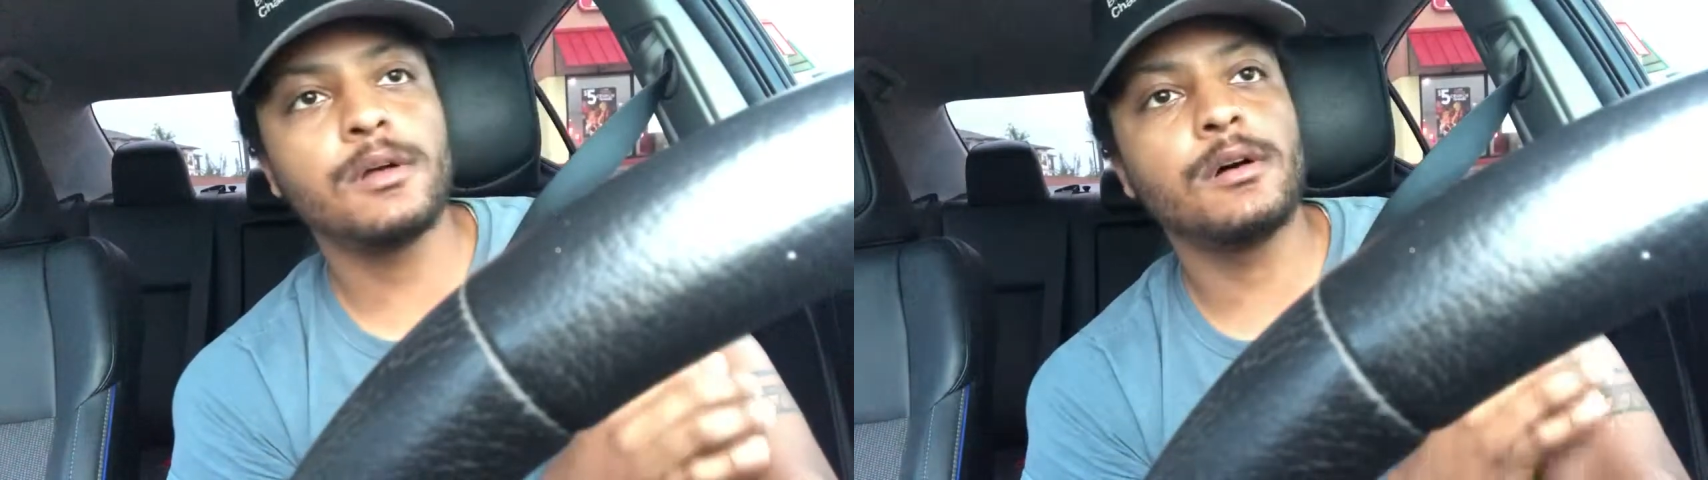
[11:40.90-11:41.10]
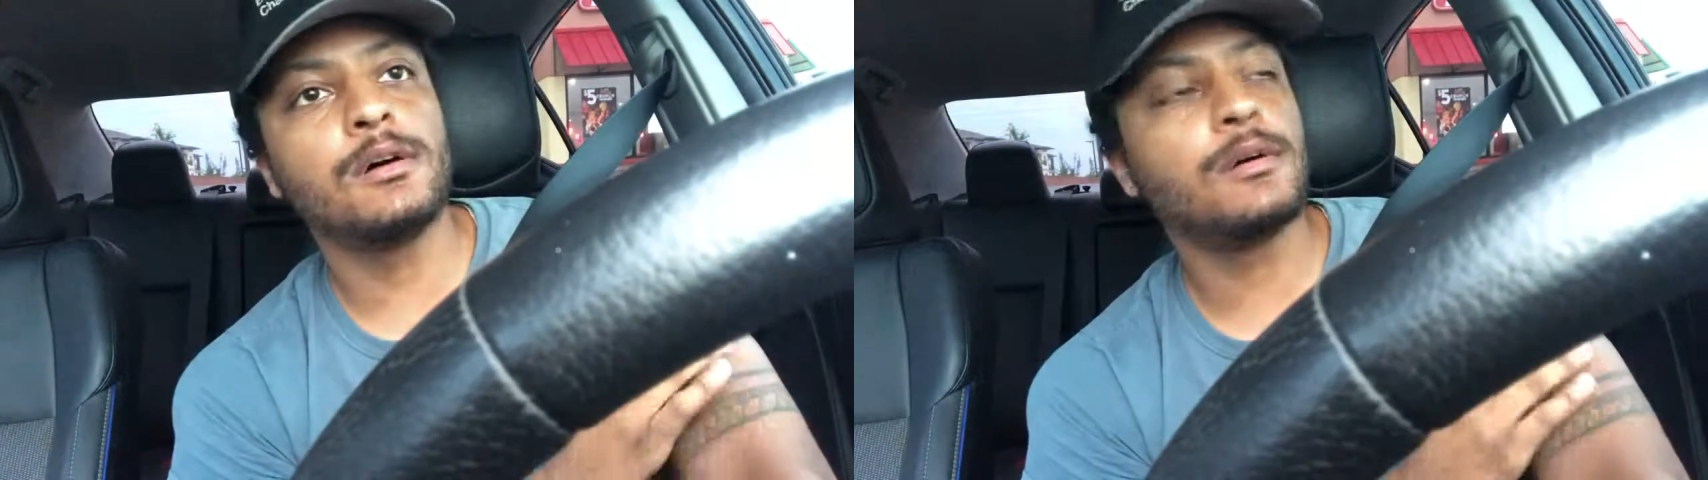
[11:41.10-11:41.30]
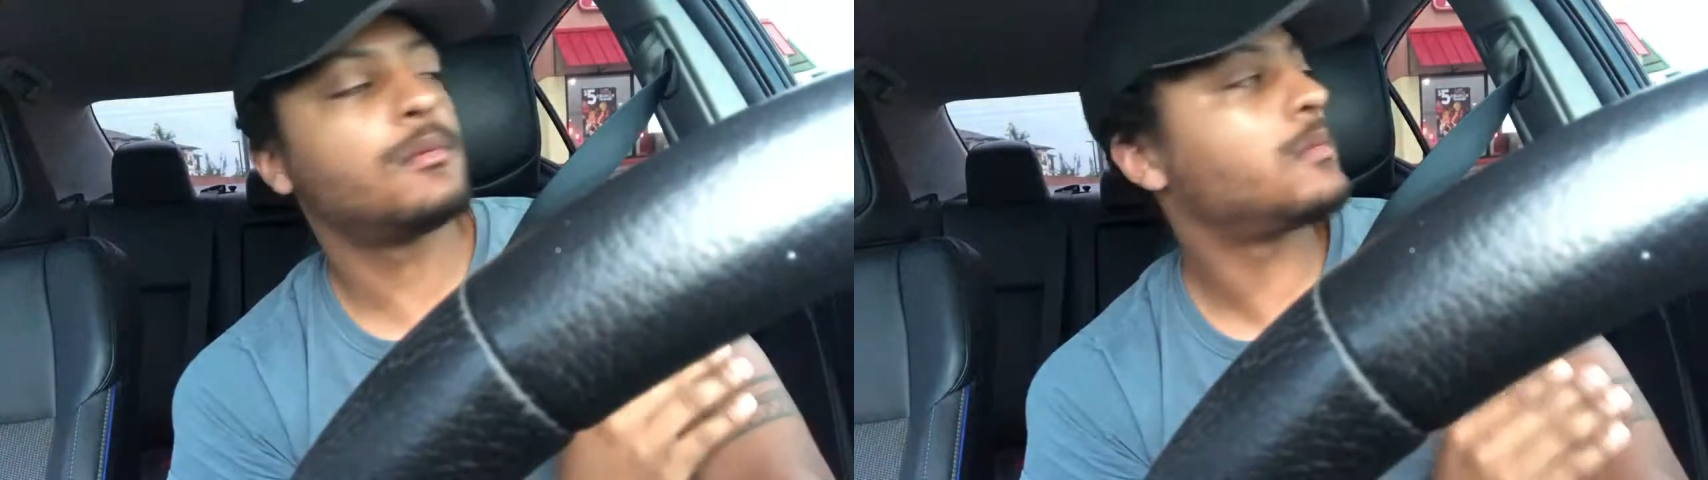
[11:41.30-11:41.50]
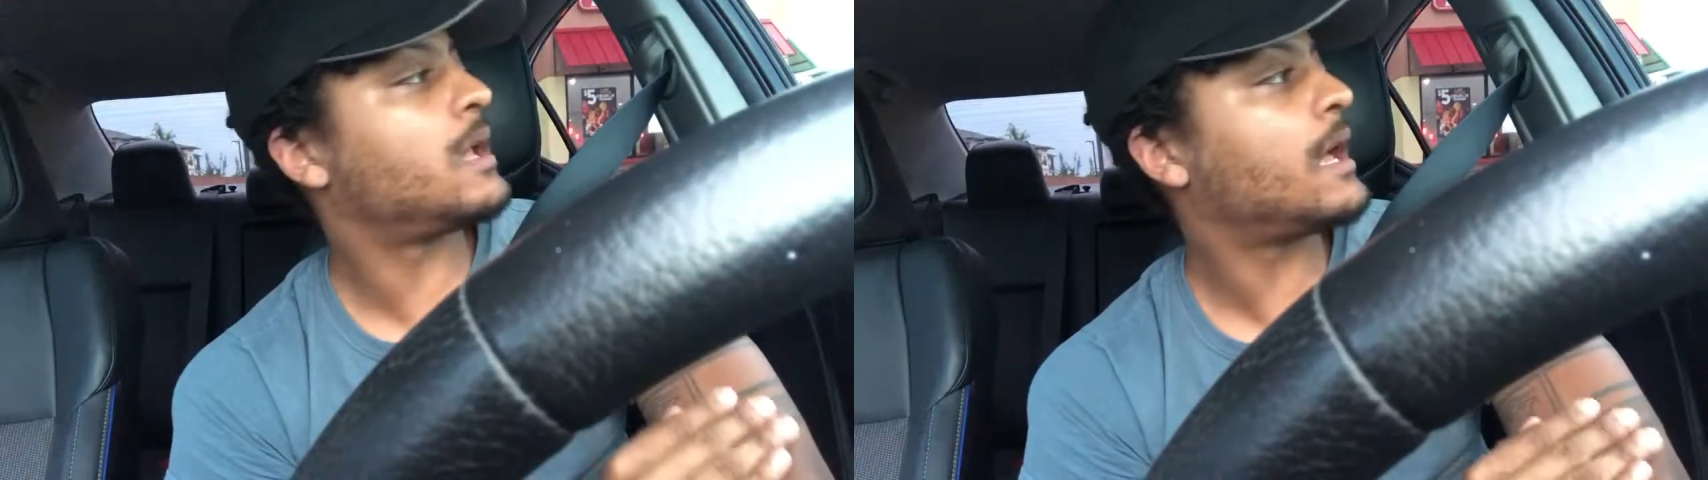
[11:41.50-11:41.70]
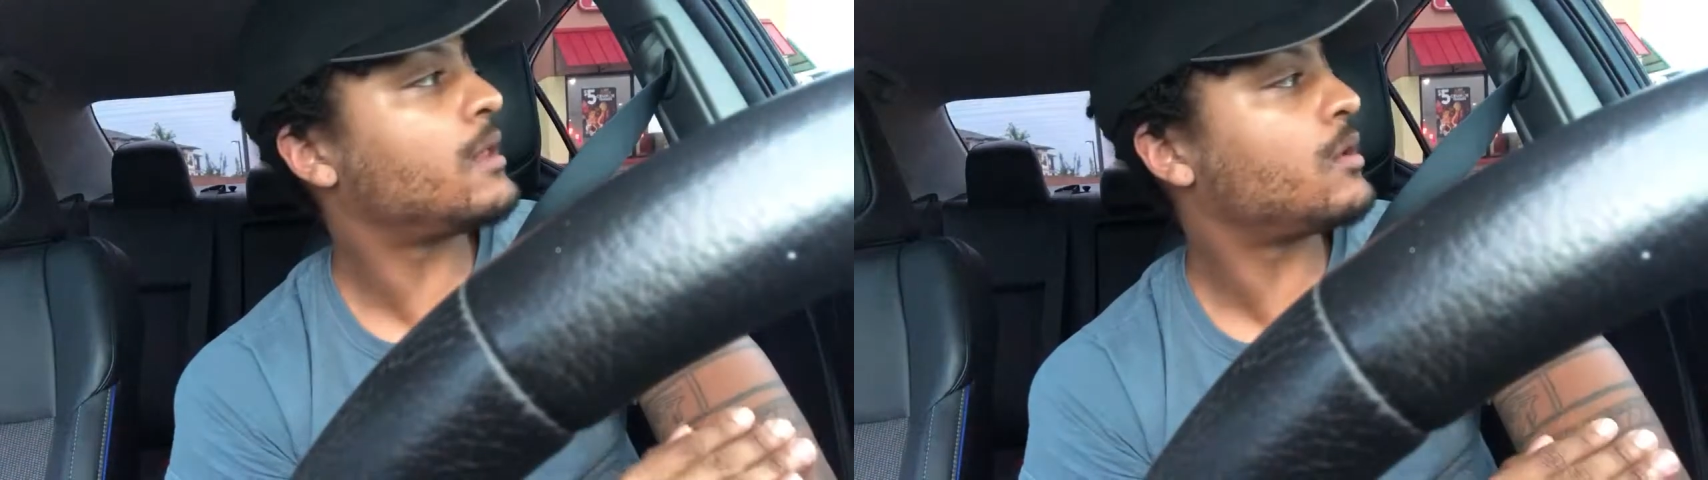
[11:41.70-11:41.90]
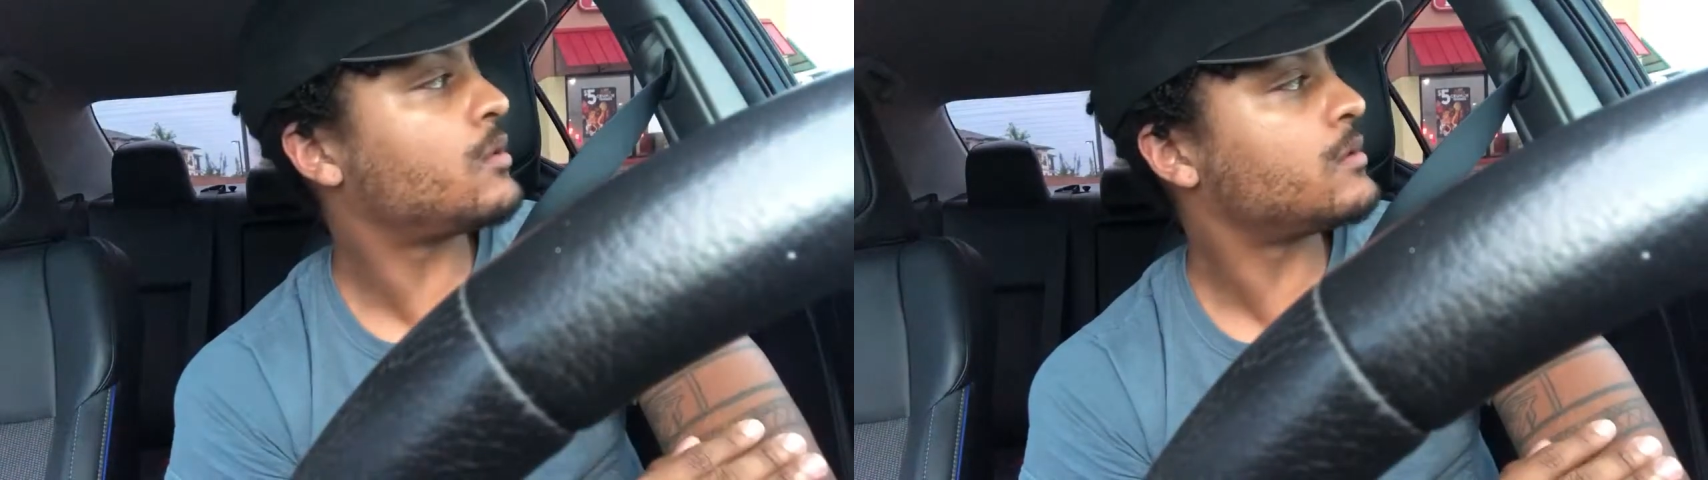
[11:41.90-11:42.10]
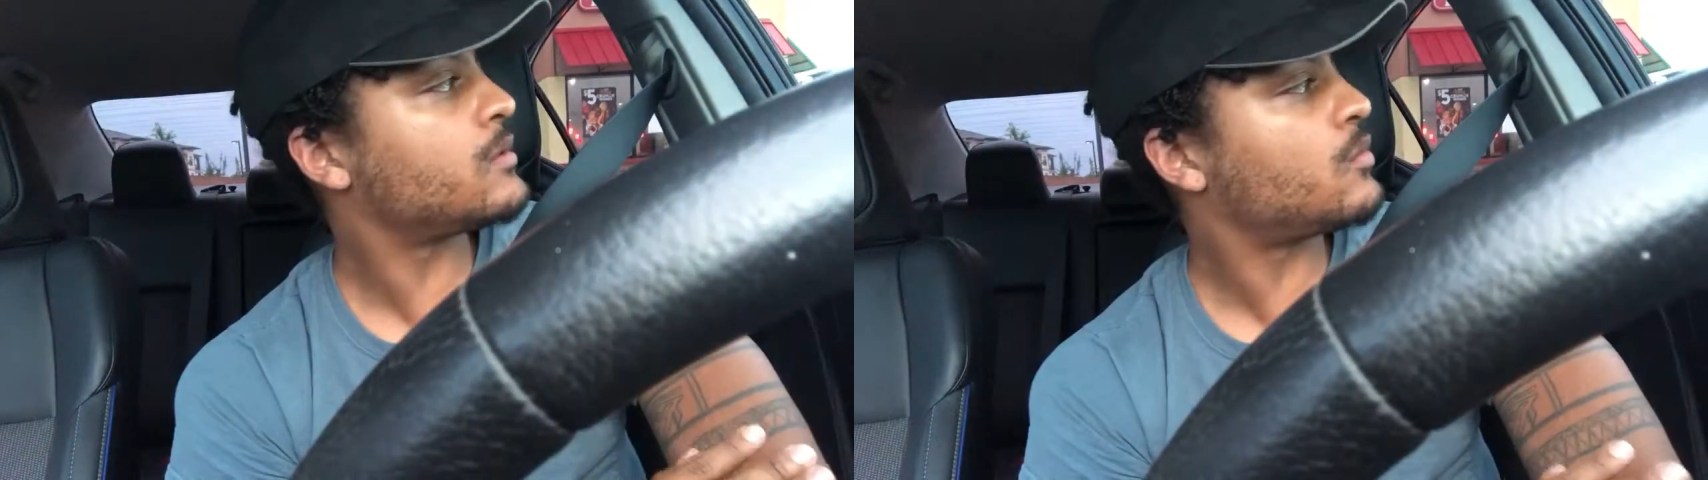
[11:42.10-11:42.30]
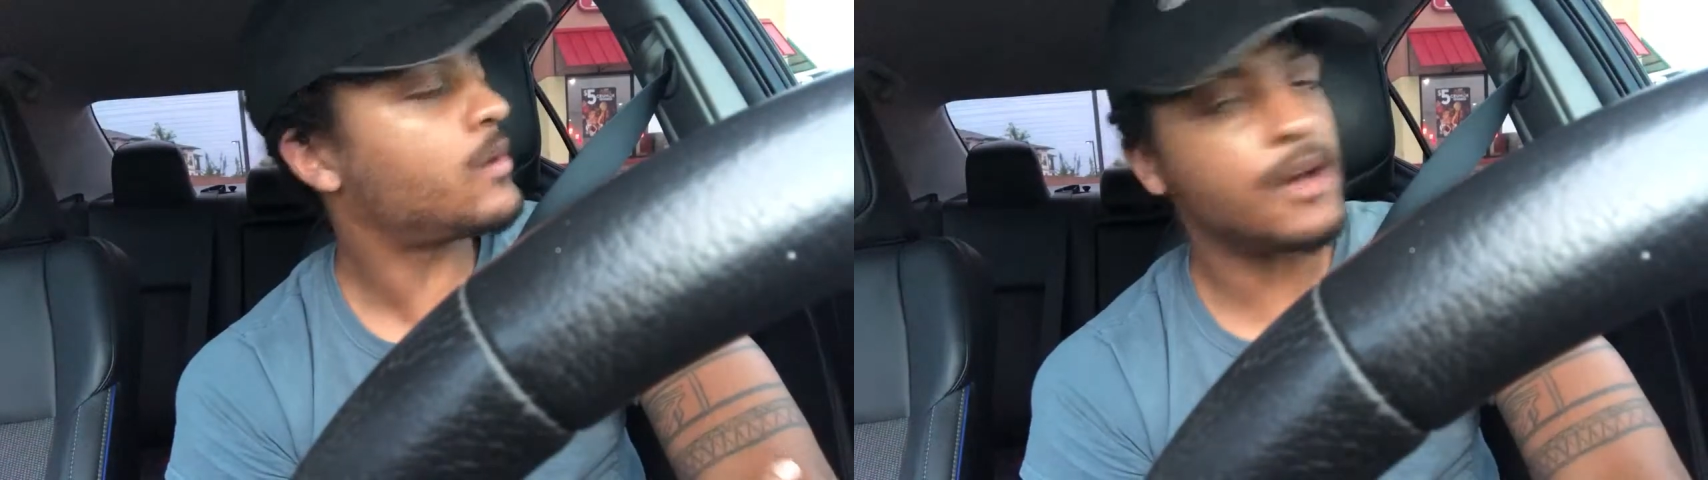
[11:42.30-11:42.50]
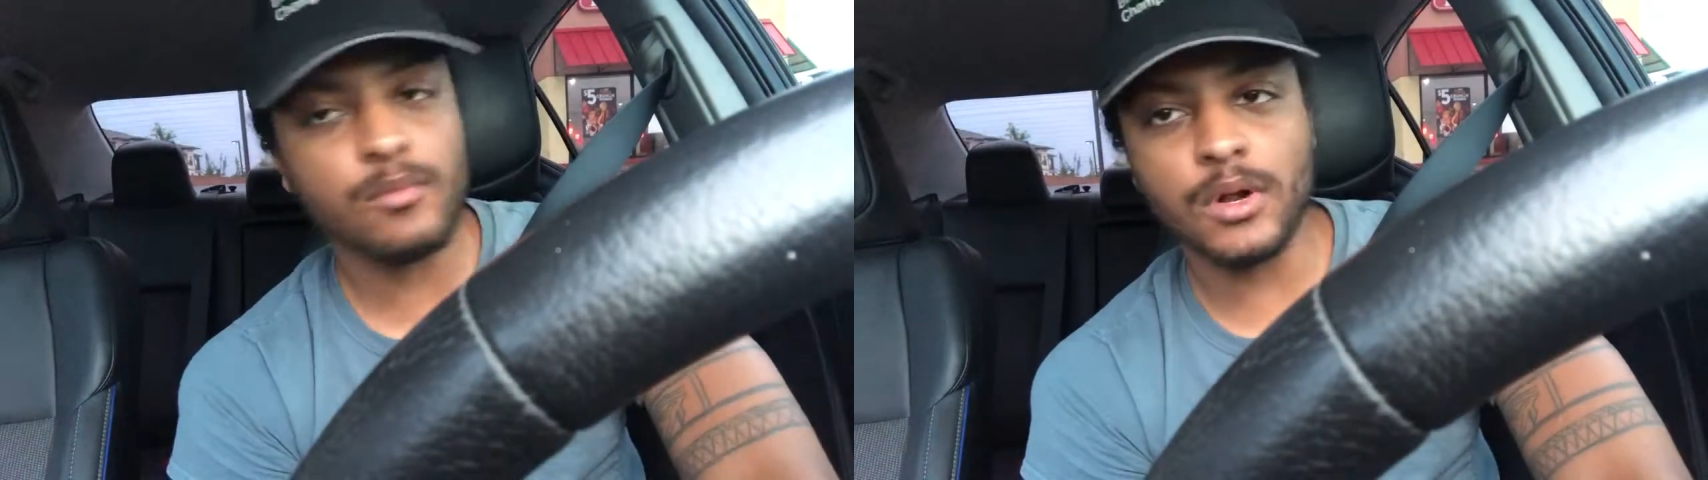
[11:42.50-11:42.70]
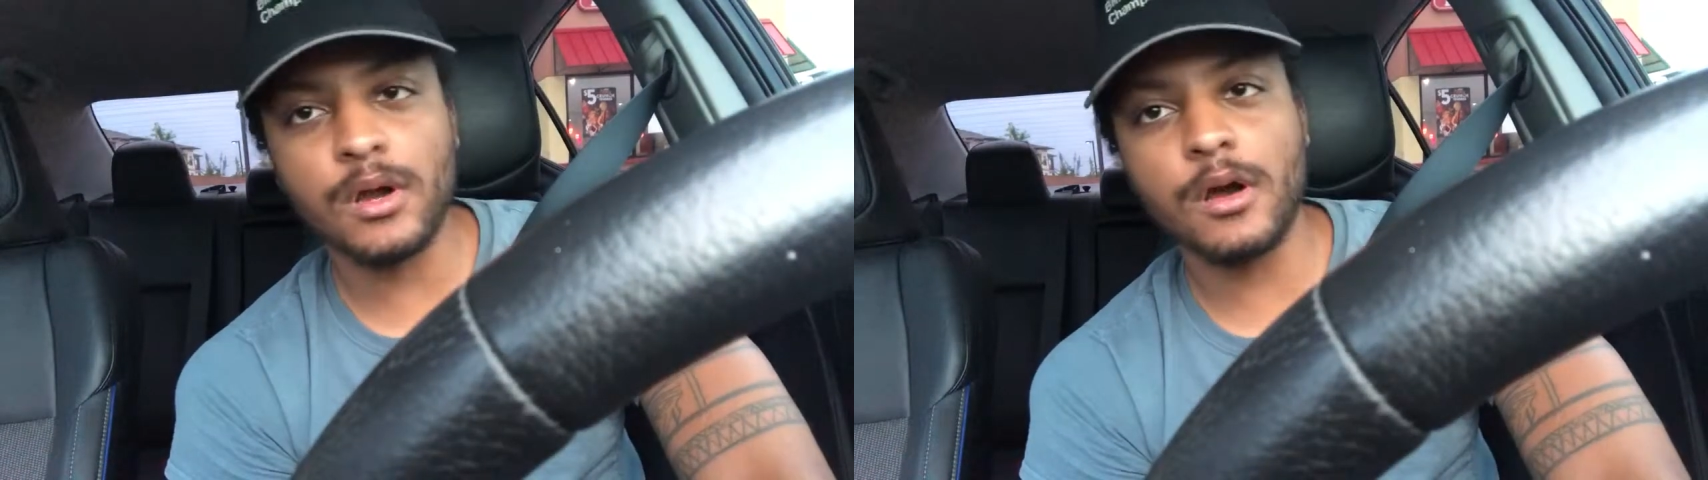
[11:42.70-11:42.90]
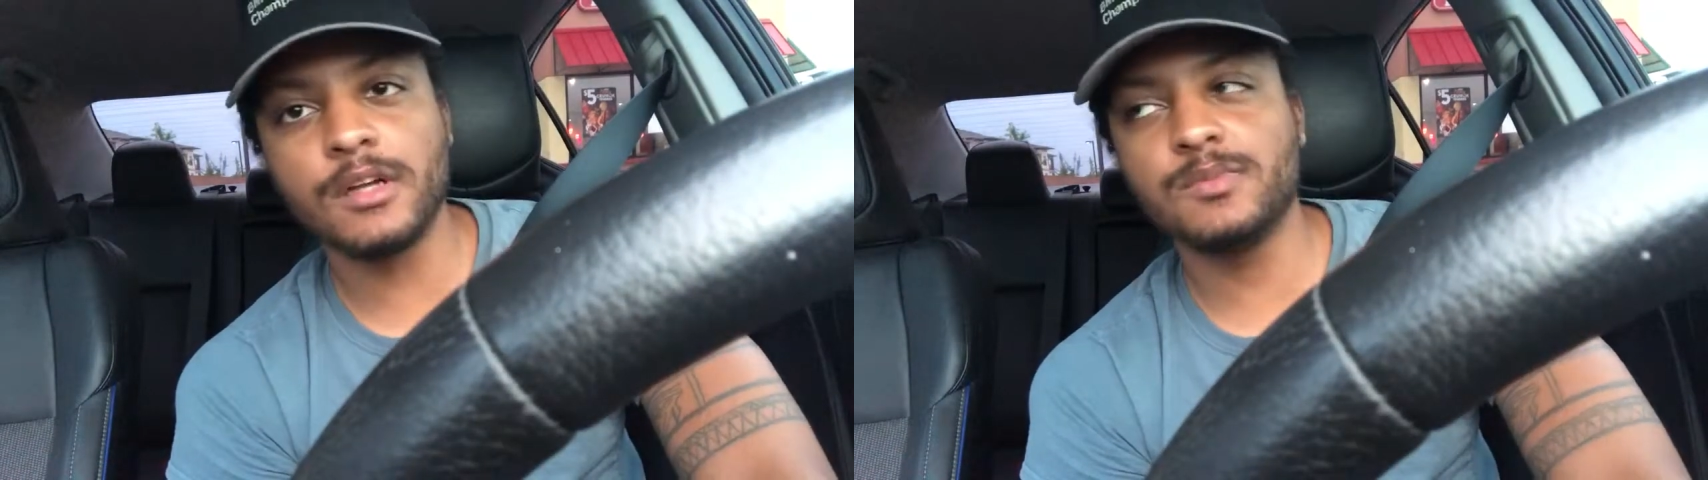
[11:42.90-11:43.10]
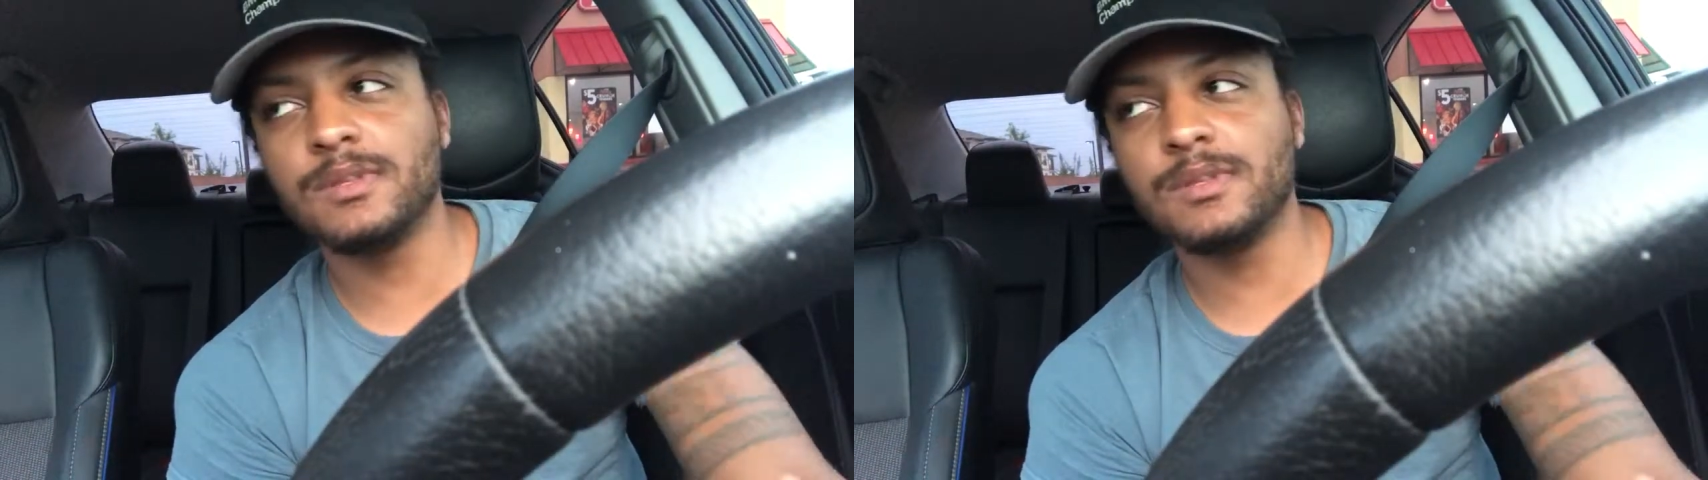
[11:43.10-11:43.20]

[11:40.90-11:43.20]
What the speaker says: that I know will have more cars.